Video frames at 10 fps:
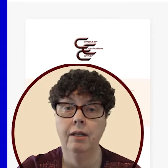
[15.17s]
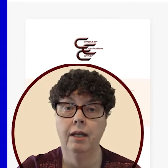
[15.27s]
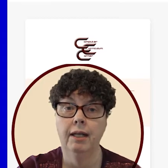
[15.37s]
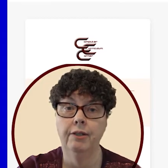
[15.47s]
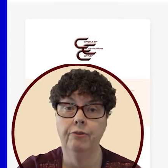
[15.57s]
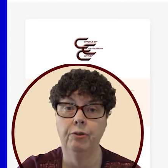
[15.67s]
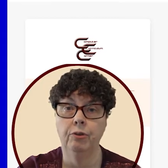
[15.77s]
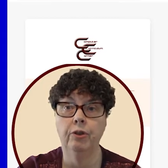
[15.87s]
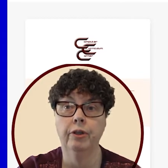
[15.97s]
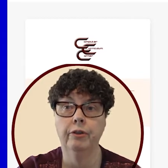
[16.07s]
and if you
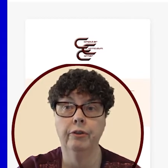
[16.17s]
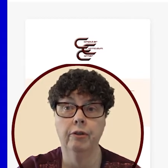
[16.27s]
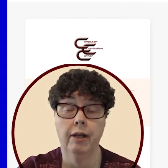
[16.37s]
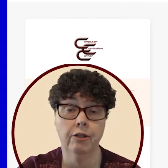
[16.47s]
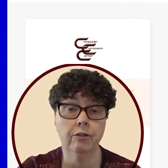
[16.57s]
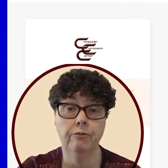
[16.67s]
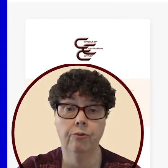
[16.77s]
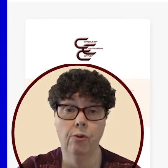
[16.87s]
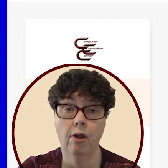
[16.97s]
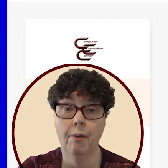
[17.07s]
look, there are actually
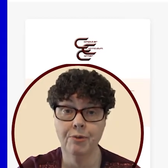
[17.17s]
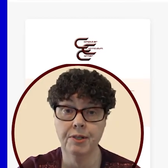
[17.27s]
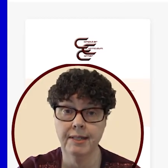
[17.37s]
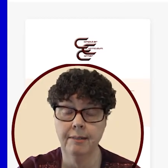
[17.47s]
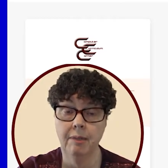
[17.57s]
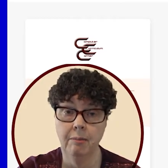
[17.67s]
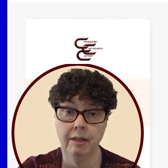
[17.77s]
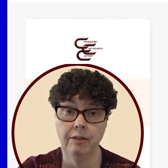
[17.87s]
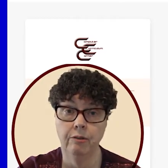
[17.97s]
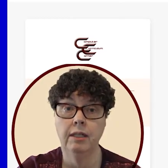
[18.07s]
4 options in the main menu: